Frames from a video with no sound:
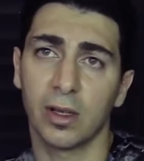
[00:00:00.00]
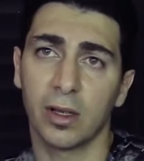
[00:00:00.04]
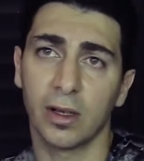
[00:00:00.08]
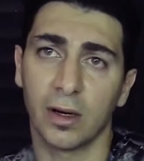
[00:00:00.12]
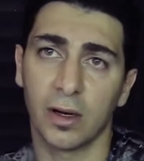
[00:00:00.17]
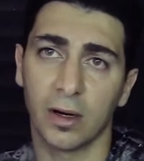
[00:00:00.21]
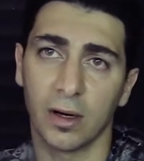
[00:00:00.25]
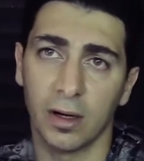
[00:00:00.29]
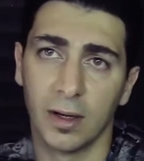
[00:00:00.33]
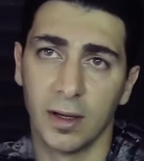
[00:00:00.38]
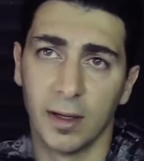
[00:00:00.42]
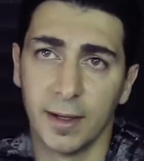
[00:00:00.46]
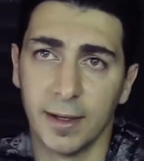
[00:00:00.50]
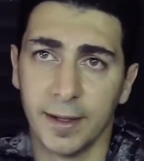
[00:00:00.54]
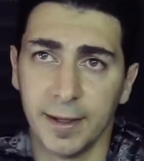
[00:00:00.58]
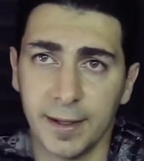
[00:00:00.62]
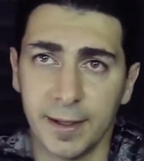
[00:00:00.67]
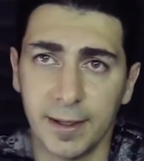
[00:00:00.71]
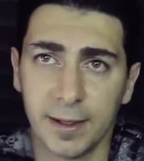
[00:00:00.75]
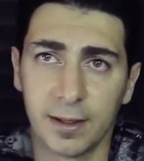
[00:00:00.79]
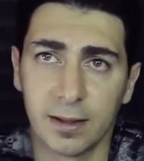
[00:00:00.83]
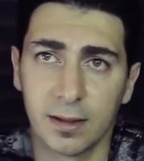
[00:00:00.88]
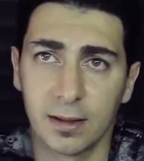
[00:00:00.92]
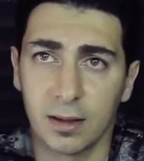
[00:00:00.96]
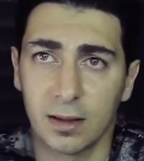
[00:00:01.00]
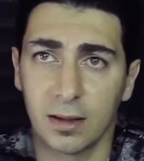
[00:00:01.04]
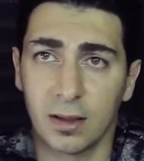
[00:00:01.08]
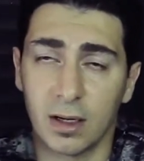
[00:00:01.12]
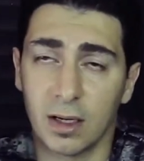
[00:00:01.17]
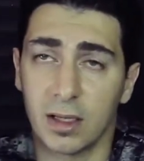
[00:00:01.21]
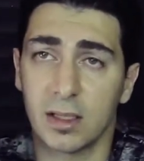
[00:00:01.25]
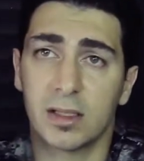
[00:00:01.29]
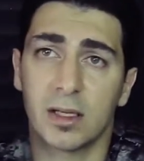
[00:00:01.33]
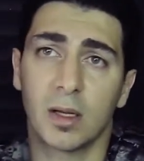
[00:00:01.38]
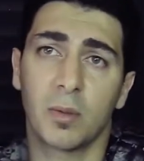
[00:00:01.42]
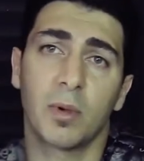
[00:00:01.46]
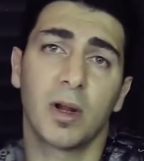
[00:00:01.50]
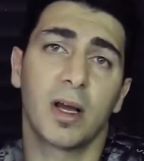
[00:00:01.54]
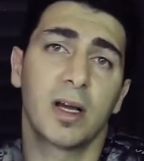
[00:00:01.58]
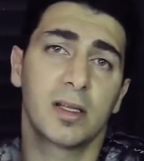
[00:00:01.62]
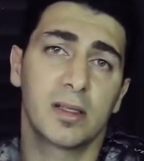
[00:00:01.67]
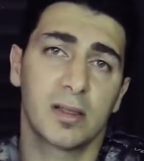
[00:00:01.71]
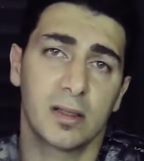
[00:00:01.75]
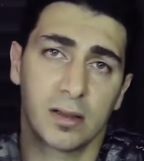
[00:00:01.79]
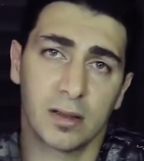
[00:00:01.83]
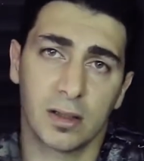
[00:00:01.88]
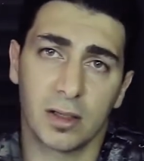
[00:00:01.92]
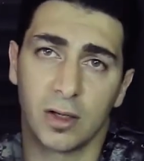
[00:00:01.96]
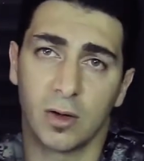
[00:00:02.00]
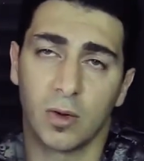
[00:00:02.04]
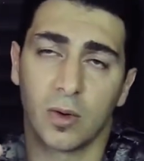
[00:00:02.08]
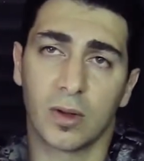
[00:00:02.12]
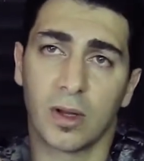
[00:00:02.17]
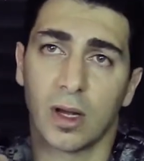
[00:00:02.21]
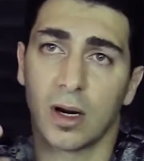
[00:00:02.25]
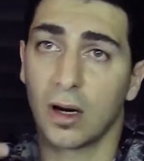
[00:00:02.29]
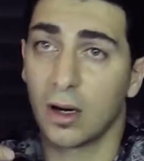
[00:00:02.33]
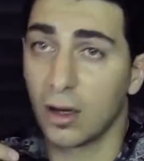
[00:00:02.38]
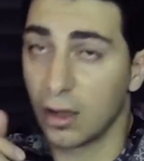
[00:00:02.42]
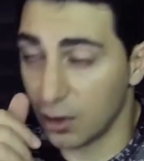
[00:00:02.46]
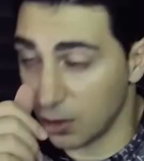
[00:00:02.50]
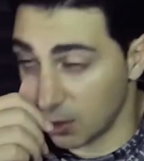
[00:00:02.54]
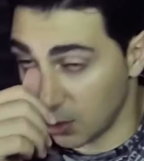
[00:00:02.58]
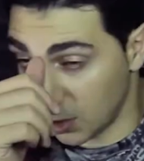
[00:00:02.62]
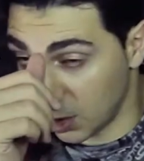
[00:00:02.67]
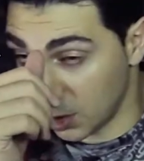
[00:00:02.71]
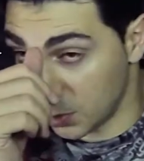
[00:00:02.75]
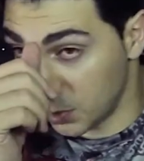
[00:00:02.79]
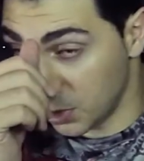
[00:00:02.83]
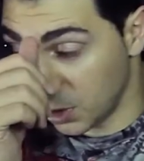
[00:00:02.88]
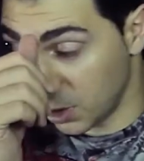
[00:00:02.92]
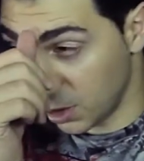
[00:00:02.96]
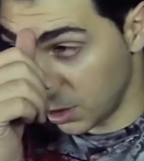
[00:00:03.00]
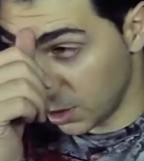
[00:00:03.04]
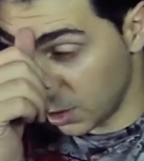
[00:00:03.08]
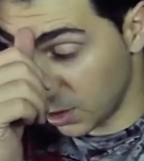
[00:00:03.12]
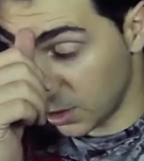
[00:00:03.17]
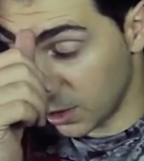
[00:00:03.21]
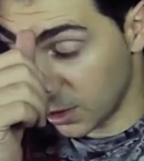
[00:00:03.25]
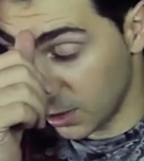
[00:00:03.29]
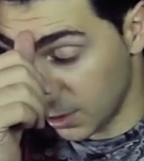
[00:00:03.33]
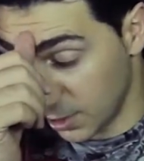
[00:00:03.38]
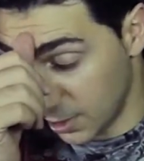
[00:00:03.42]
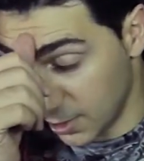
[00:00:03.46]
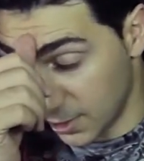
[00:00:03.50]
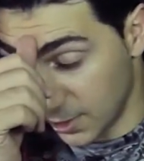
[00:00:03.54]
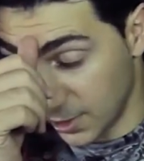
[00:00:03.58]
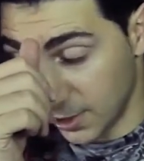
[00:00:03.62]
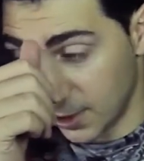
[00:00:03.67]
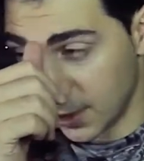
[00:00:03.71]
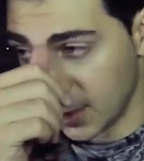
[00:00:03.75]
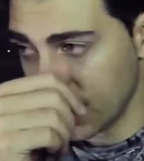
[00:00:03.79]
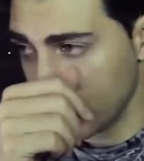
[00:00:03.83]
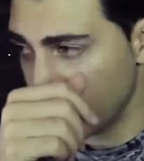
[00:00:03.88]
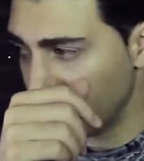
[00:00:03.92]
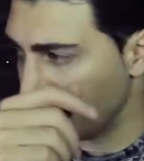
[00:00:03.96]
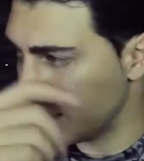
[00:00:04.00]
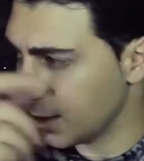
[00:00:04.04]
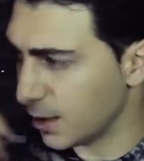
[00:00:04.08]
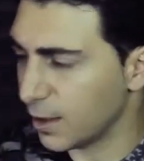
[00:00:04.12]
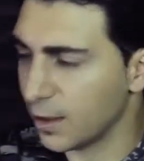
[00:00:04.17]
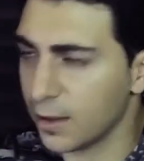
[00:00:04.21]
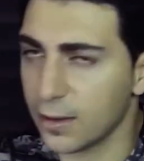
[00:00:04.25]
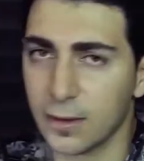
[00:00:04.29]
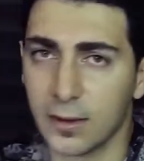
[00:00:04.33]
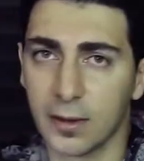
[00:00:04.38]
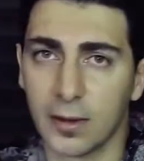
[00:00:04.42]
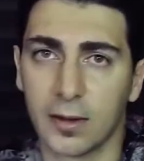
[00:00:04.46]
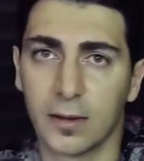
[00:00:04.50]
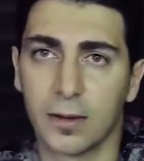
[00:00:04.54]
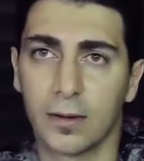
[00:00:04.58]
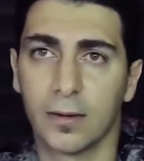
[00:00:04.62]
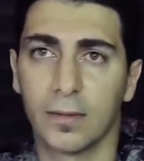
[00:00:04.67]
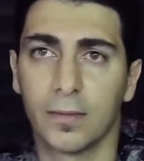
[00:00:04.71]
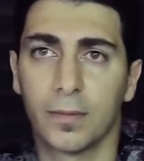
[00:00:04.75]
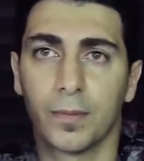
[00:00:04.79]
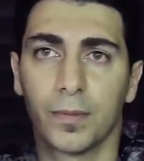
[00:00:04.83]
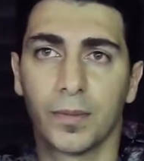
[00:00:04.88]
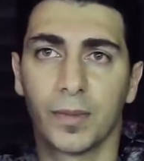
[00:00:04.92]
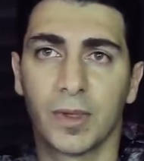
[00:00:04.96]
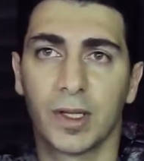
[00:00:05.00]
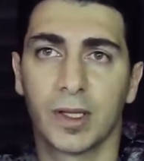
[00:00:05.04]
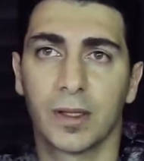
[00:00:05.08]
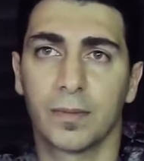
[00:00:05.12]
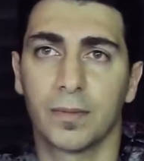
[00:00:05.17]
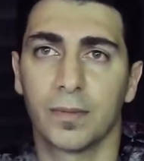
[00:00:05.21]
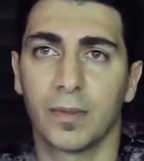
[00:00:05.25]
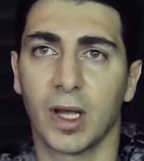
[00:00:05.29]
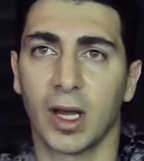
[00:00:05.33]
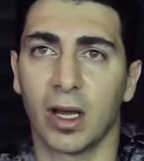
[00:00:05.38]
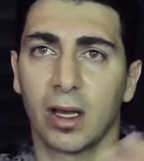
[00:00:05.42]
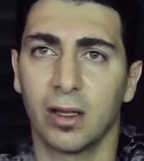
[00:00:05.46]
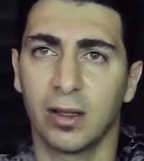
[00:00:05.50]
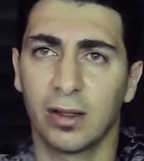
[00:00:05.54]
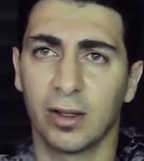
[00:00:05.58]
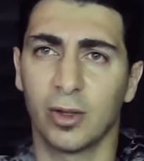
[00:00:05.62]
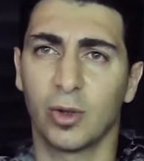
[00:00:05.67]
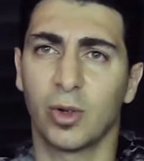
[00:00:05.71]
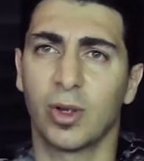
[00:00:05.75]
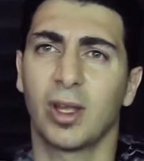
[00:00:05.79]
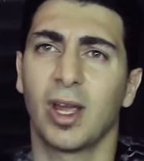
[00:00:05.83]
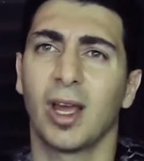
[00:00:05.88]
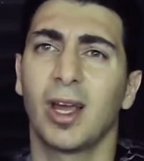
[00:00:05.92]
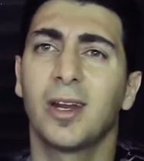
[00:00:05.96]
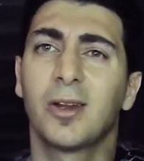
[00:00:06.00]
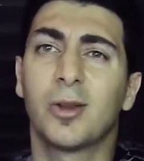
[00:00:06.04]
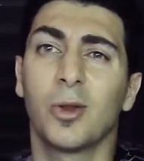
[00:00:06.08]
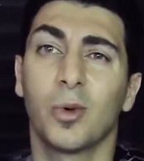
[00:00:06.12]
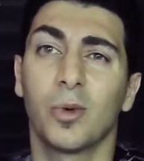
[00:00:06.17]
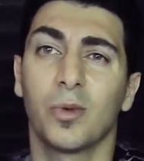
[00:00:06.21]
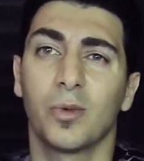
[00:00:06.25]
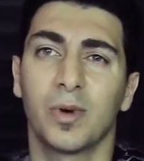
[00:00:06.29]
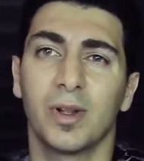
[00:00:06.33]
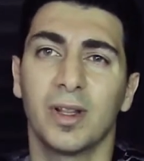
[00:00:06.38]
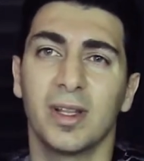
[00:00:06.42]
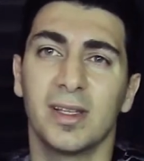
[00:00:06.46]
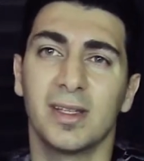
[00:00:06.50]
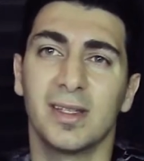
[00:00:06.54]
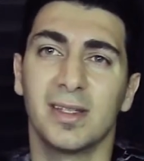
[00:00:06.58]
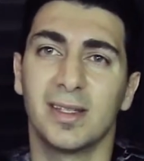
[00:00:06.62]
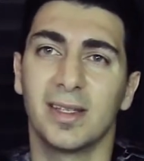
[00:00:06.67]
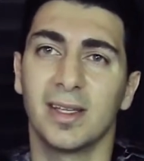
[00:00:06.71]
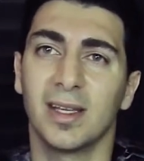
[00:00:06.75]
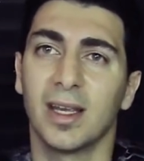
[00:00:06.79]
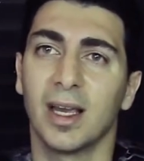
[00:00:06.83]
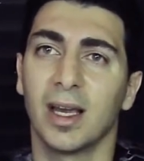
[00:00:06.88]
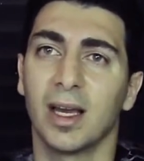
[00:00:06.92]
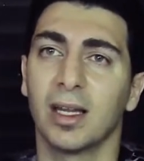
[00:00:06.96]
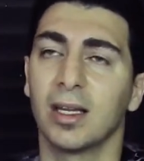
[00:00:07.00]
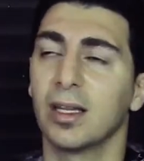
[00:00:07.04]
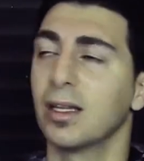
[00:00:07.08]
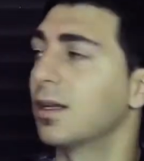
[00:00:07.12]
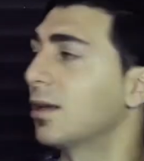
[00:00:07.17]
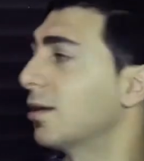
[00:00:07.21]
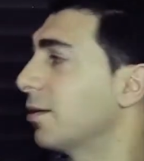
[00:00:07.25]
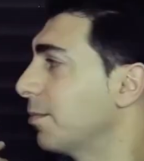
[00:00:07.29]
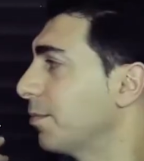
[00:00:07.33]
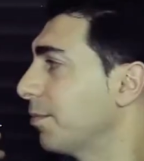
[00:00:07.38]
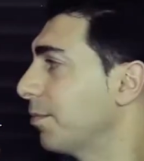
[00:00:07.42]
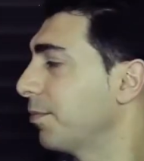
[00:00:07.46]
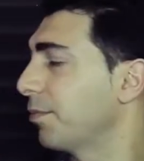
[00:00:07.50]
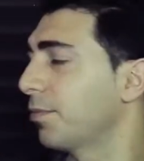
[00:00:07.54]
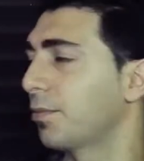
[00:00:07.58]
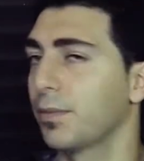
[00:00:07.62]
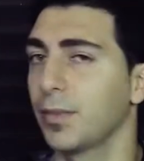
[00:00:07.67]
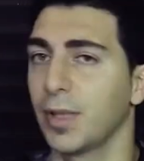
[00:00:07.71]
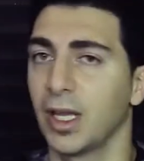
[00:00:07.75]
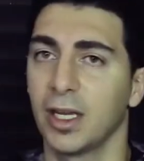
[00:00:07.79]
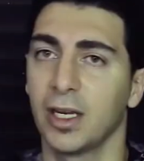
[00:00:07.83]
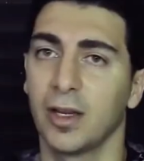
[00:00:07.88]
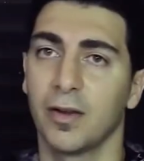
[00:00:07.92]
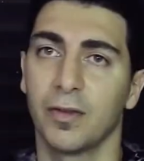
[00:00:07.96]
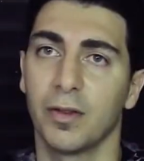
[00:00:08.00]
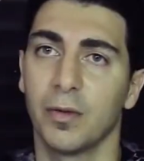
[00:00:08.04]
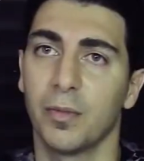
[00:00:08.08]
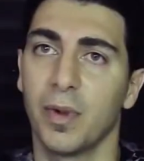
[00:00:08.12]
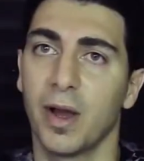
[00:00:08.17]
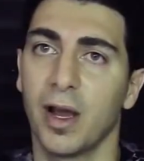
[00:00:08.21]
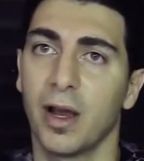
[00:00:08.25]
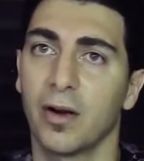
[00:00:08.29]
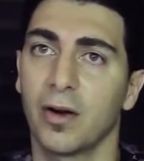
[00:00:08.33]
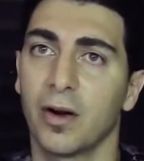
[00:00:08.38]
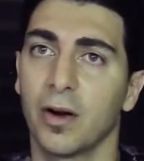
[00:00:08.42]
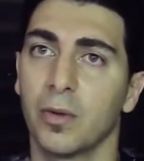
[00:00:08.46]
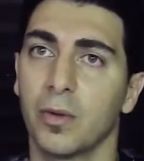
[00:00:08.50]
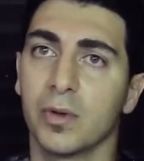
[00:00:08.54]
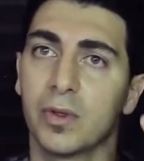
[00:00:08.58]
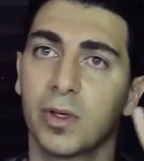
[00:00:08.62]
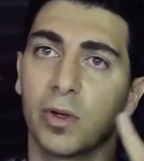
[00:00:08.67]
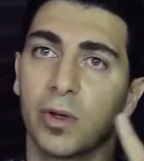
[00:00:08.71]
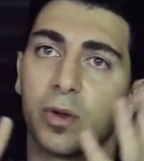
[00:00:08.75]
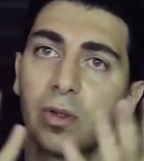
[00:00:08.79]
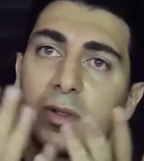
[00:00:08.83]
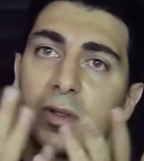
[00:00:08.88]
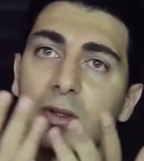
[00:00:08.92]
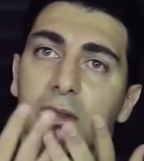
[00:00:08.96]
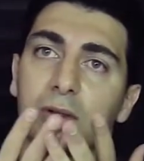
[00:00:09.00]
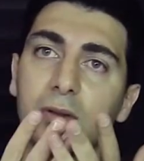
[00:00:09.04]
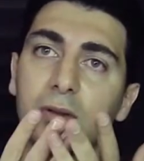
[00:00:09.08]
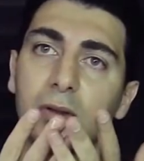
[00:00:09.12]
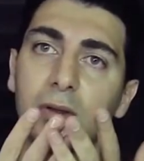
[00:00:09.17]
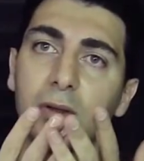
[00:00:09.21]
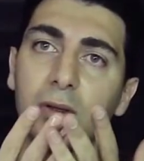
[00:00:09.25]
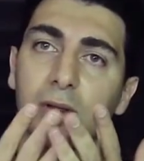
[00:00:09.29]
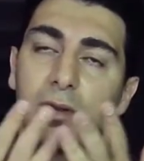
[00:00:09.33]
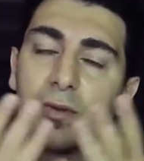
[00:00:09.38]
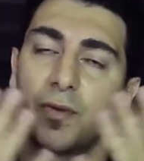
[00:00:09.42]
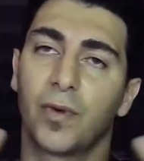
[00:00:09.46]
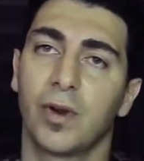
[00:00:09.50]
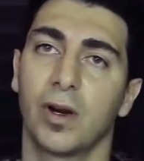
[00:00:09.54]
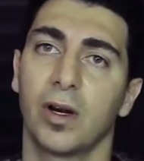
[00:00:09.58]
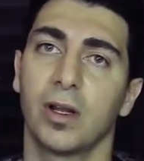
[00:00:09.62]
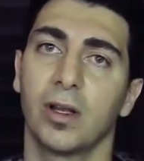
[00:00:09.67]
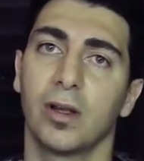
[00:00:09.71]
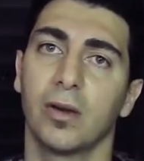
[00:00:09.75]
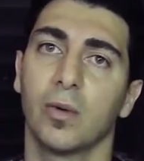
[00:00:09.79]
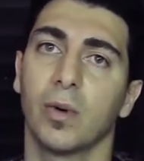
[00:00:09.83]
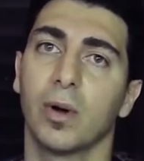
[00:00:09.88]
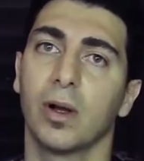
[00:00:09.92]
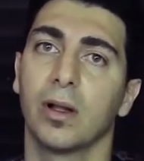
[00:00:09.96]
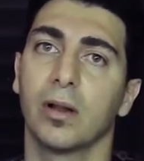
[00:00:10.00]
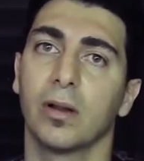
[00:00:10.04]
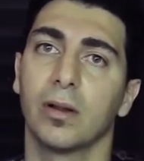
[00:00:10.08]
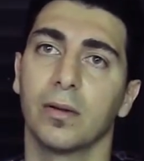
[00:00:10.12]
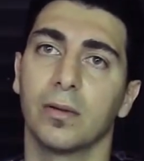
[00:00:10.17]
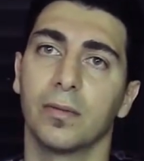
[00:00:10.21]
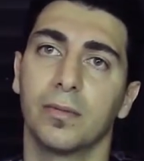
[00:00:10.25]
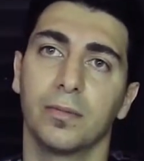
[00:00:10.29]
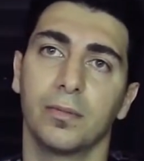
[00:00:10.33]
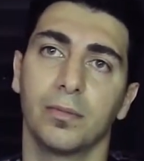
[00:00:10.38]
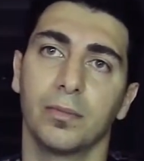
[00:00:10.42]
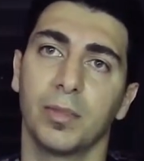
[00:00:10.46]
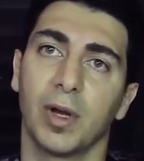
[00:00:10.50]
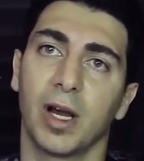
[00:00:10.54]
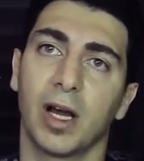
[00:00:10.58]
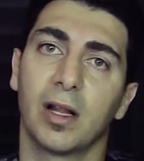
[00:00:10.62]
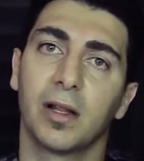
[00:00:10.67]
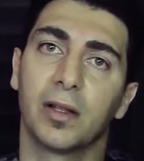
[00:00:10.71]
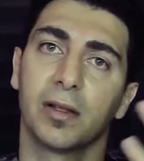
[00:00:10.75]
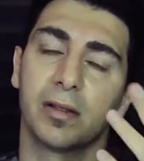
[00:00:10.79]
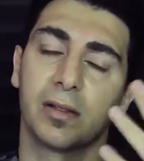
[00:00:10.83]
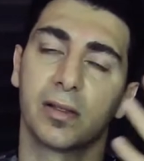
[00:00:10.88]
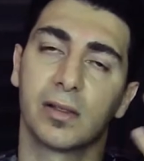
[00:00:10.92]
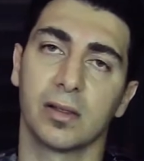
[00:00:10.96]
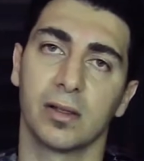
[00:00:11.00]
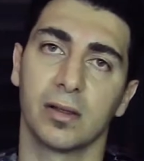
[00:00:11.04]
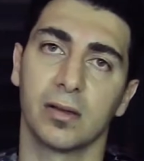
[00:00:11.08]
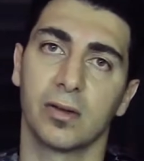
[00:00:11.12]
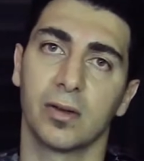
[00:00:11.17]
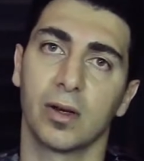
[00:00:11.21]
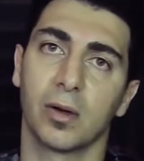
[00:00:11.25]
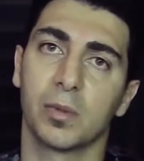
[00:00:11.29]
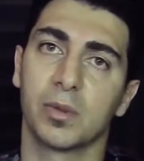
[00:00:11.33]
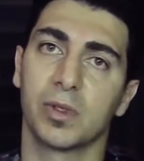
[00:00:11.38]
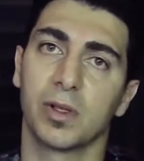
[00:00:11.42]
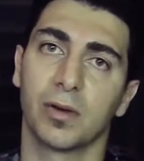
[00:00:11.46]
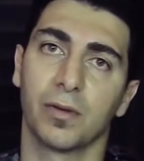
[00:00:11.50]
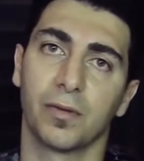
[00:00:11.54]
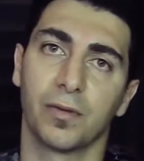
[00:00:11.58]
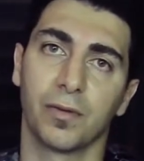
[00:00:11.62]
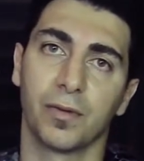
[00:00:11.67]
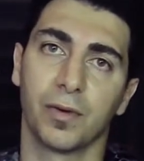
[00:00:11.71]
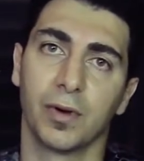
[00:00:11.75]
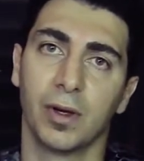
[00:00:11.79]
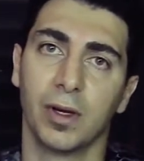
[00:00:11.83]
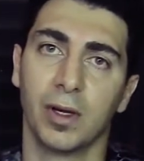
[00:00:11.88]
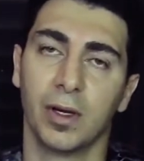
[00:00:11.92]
here, there is some lights that are on me here, and you kind of don't really see any of the background, so it's very well balanced in terms of